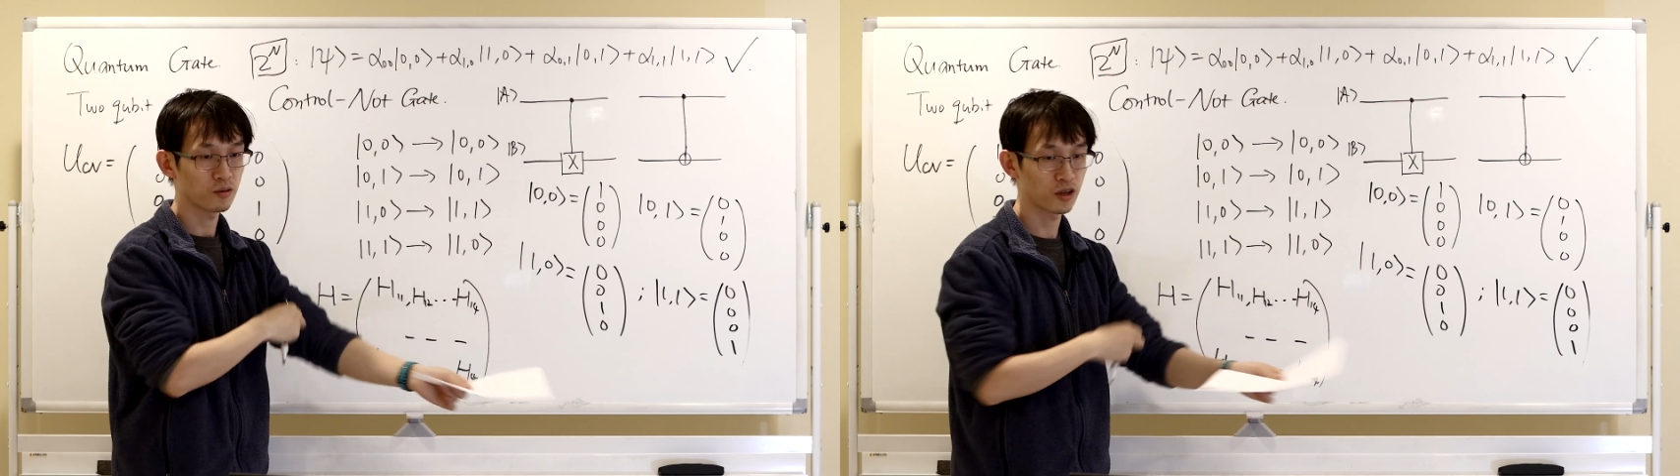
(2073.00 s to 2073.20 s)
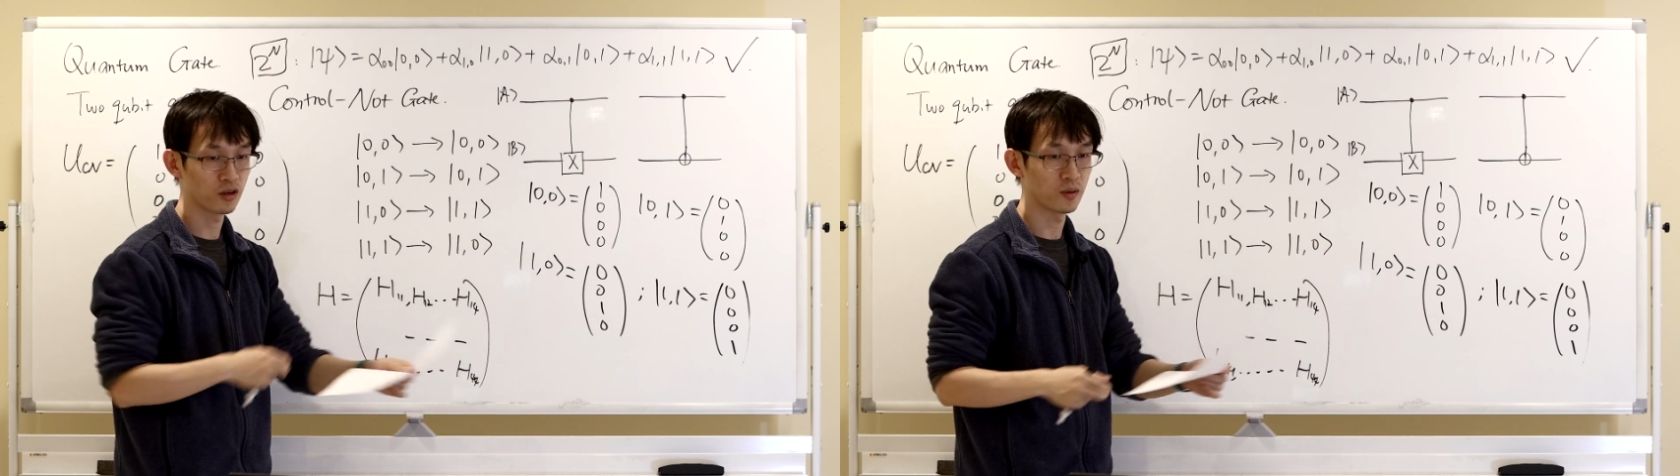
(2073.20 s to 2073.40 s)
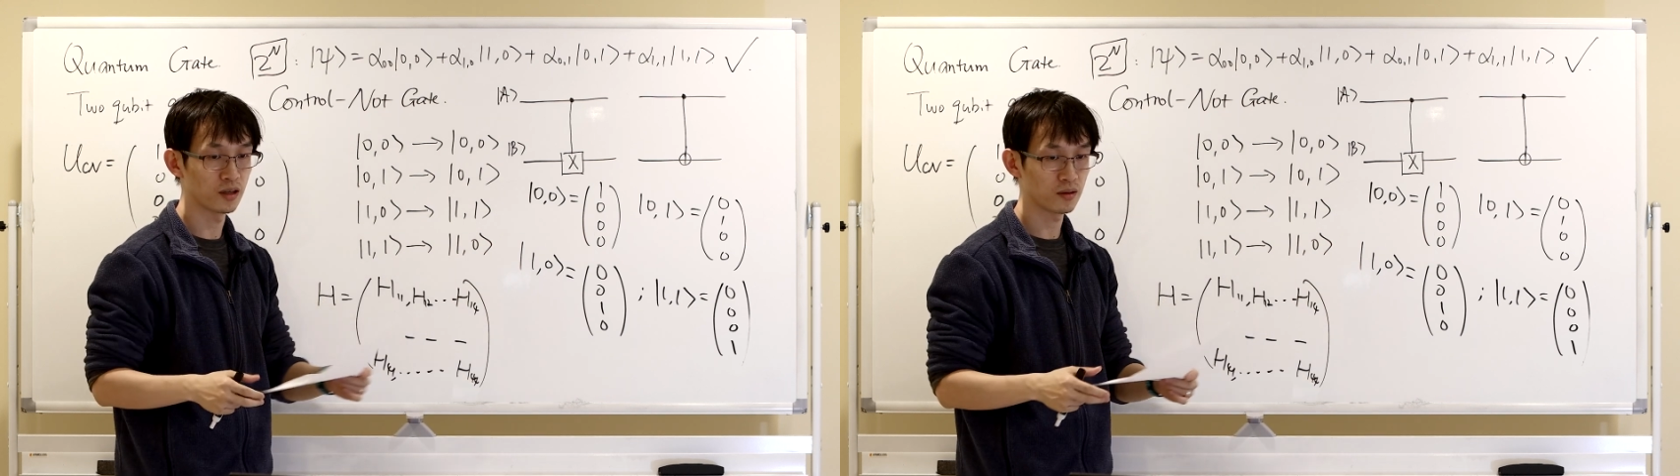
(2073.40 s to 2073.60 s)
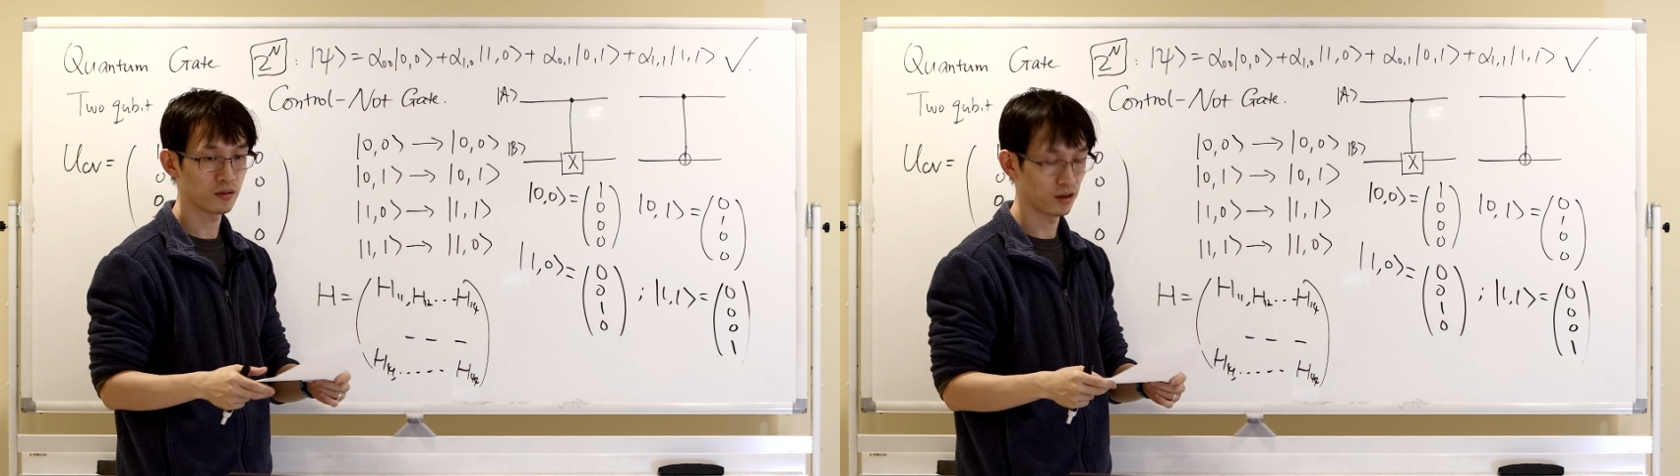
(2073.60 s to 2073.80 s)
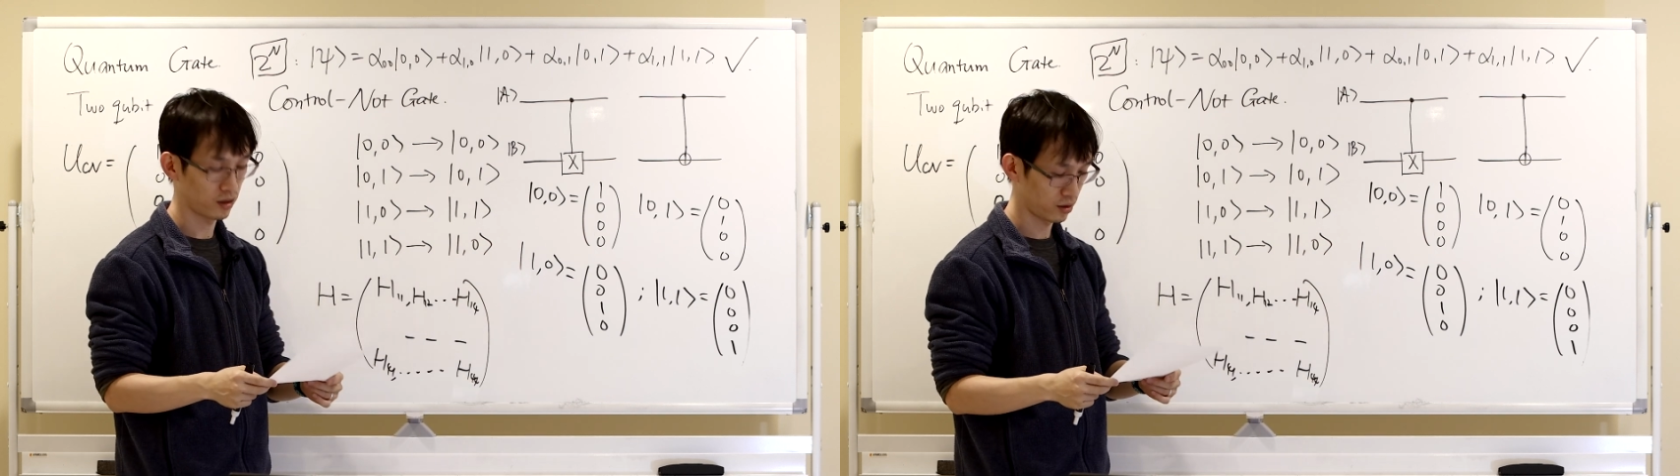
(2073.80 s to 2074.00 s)
qubit
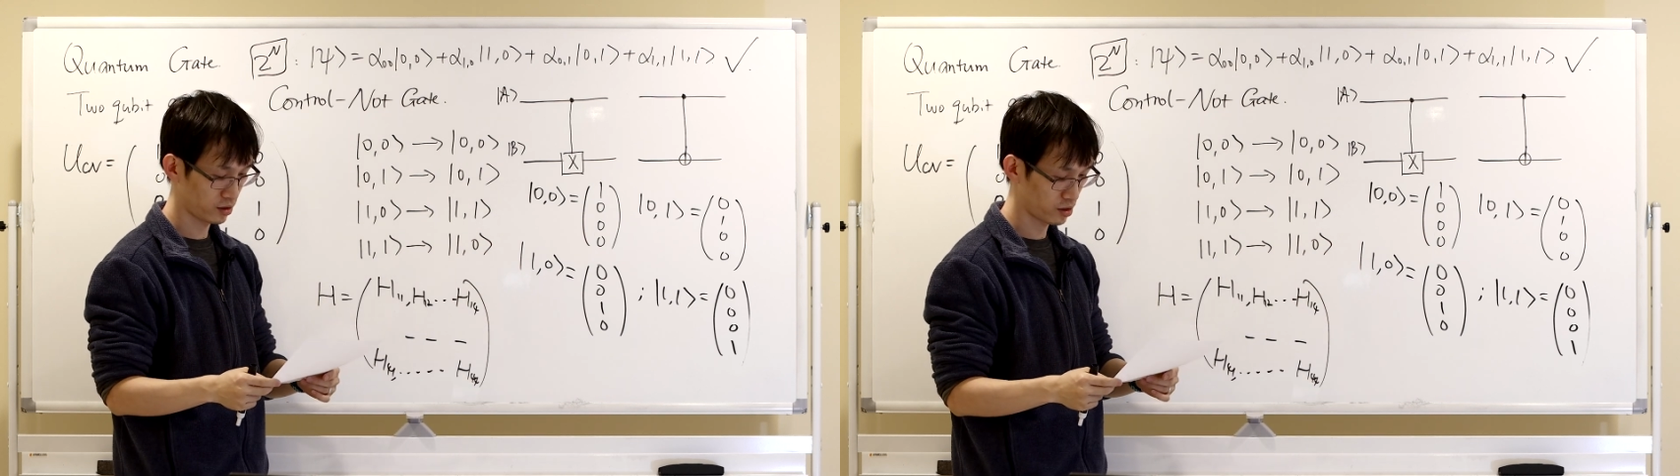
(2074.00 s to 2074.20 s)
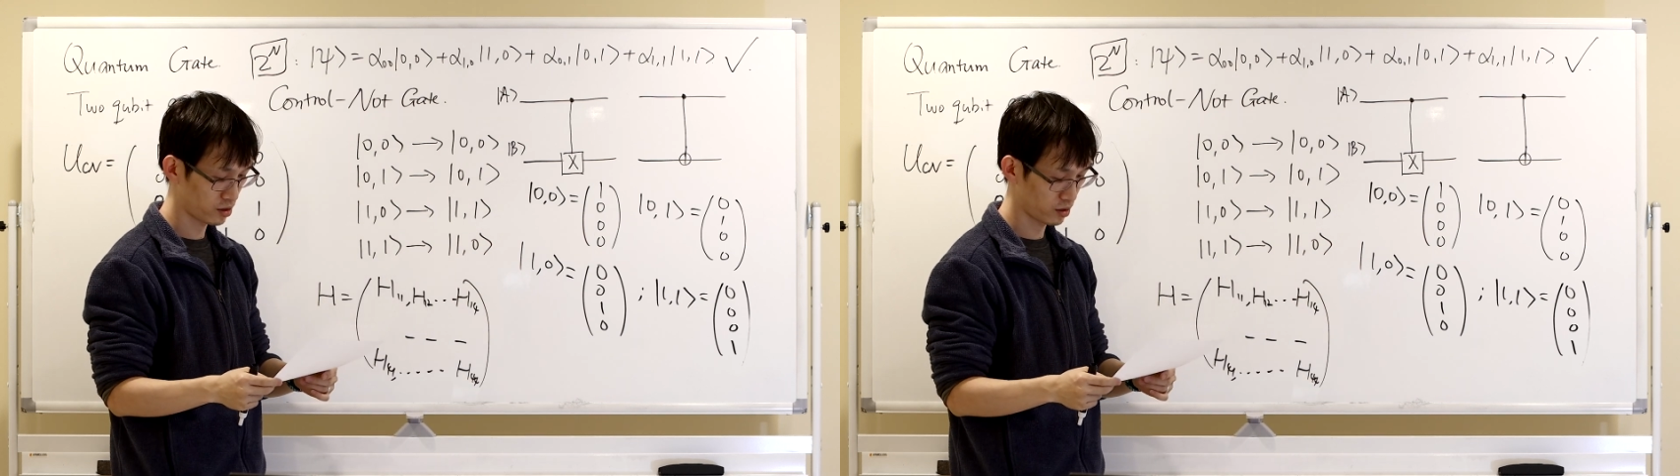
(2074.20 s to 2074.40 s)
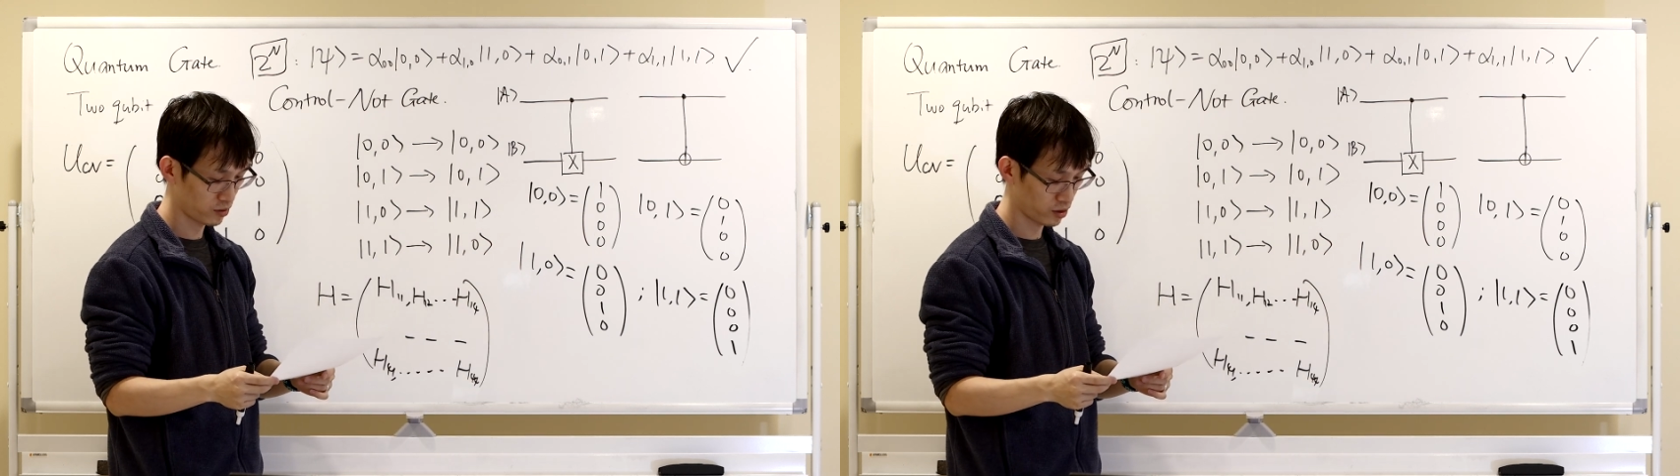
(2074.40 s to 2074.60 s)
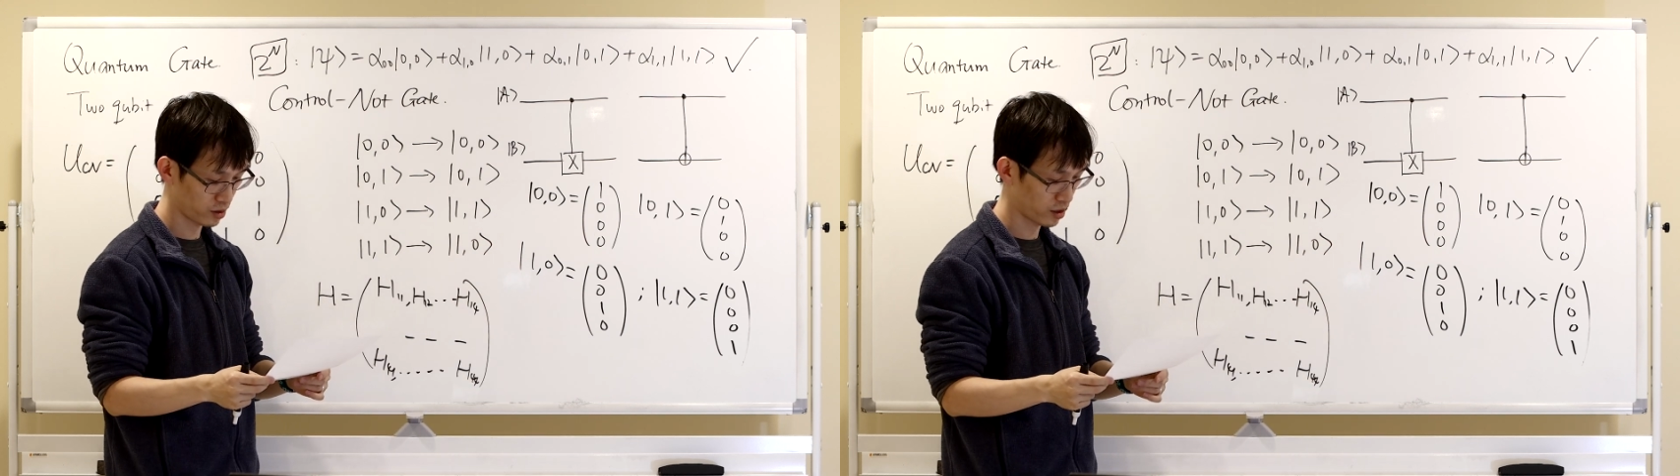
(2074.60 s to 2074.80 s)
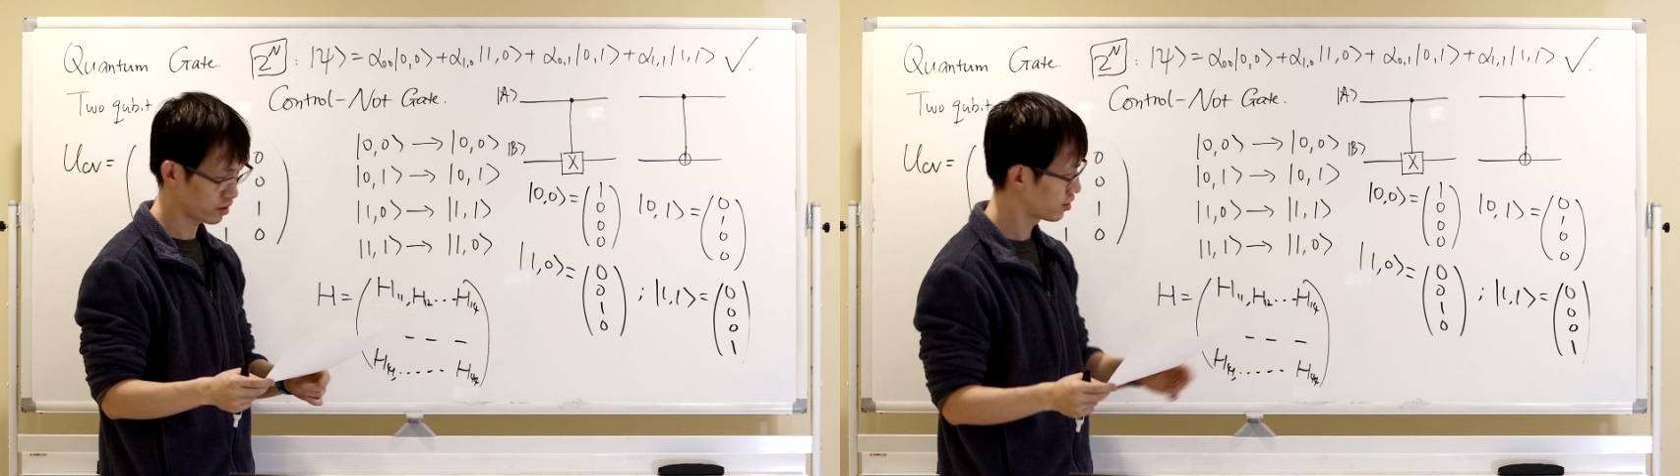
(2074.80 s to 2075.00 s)
system, so
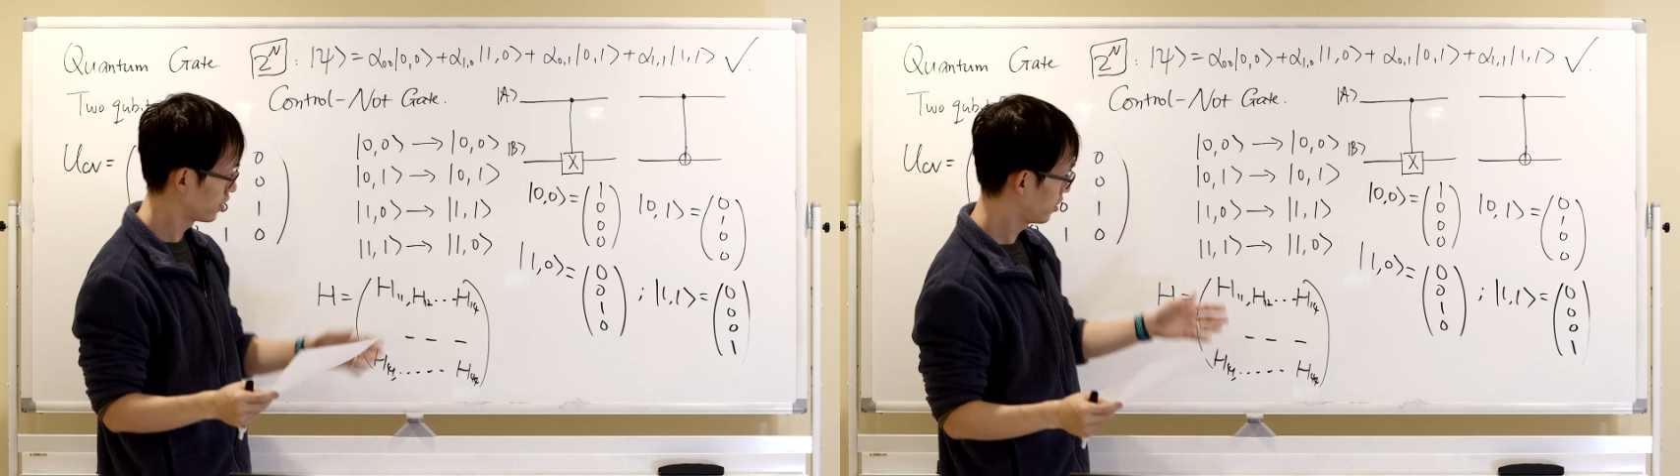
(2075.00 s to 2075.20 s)
that